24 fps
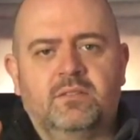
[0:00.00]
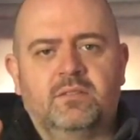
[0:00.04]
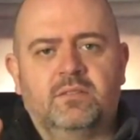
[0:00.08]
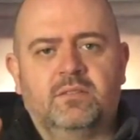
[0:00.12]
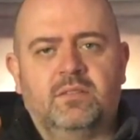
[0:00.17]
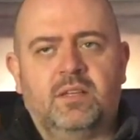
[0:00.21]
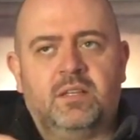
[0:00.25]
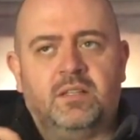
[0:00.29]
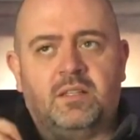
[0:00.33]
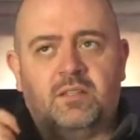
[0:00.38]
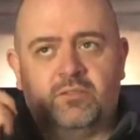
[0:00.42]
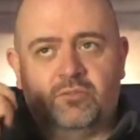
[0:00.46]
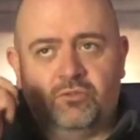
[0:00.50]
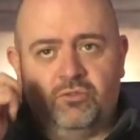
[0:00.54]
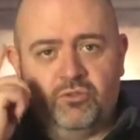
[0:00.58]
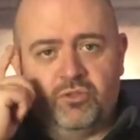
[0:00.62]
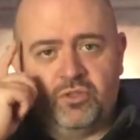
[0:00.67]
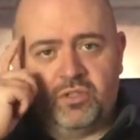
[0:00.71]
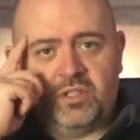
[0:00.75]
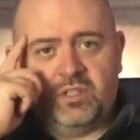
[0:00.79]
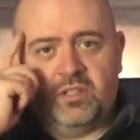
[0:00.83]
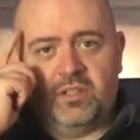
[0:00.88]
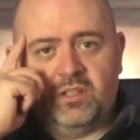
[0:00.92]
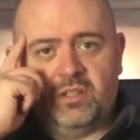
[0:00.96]
and
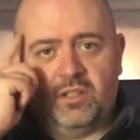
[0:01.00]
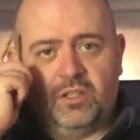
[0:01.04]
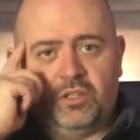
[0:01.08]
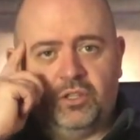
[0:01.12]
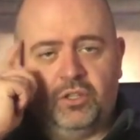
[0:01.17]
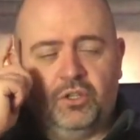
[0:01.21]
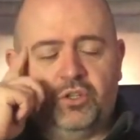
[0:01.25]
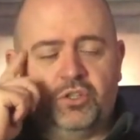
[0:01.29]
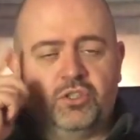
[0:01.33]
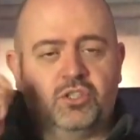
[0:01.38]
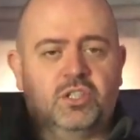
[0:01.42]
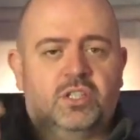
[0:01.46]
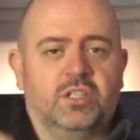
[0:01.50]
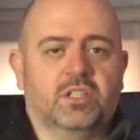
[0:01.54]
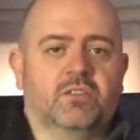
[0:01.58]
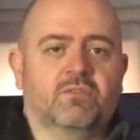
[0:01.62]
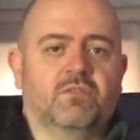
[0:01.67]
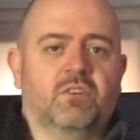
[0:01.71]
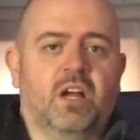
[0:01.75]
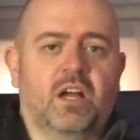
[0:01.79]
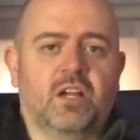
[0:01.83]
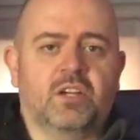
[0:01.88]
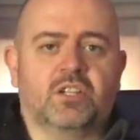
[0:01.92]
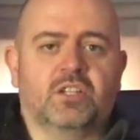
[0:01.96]
using the logic and
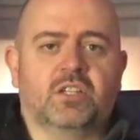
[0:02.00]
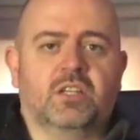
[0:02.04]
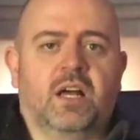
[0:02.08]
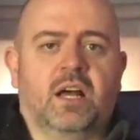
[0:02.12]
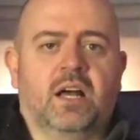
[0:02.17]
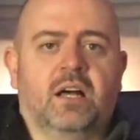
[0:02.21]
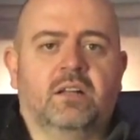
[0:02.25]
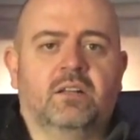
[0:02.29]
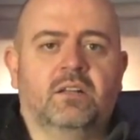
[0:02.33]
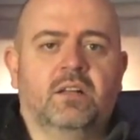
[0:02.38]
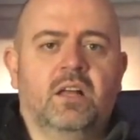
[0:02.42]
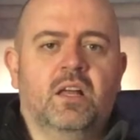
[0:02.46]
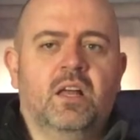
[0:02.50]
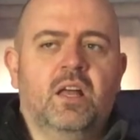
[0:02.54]
rationale,